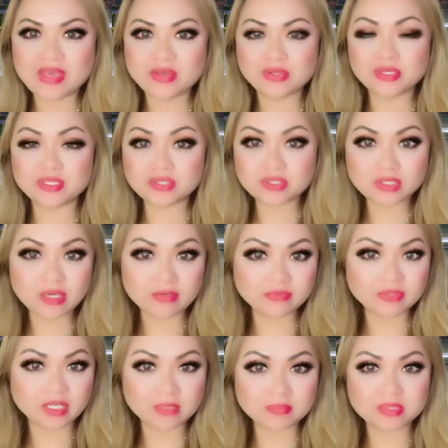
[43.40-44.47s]
the stuff
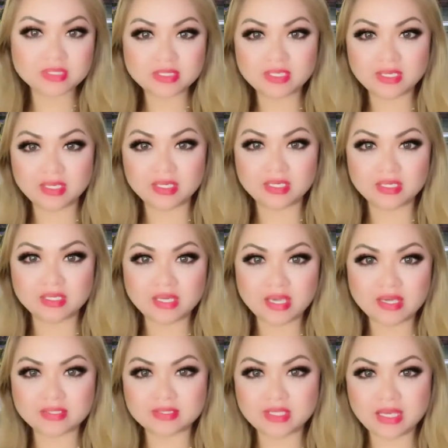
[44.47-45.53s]
that I'm seeing
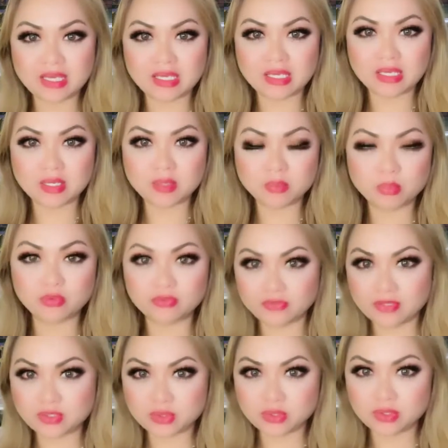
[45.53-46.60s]
as a
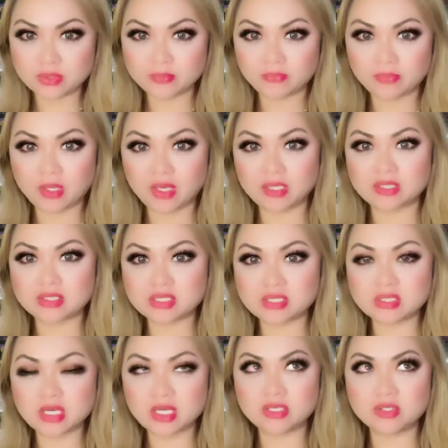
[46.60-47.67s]
professor. I
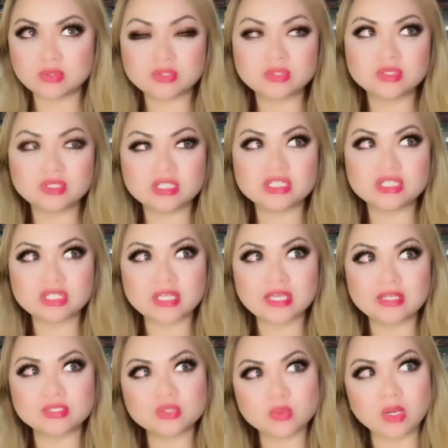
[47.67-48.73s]
used to teach K
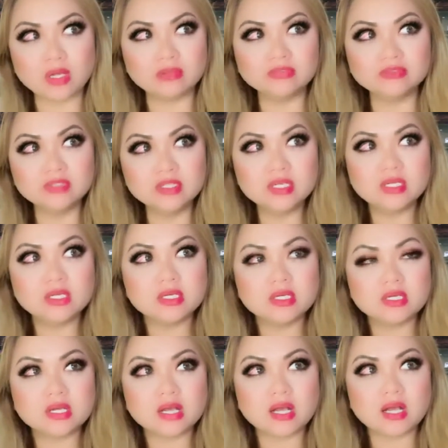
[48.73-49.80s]
to 12.
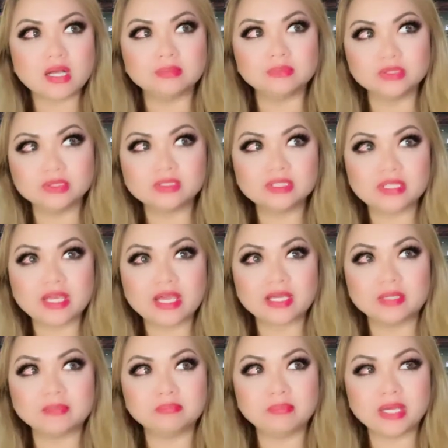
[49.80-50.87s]
Literally
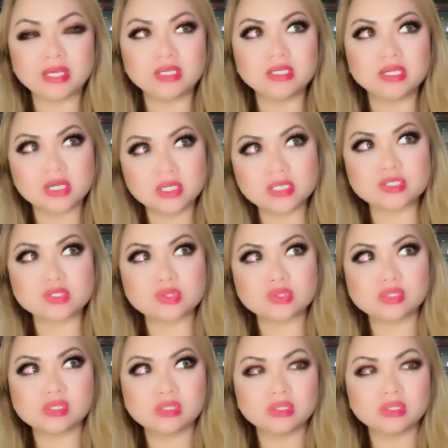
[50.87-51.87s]
at my youngest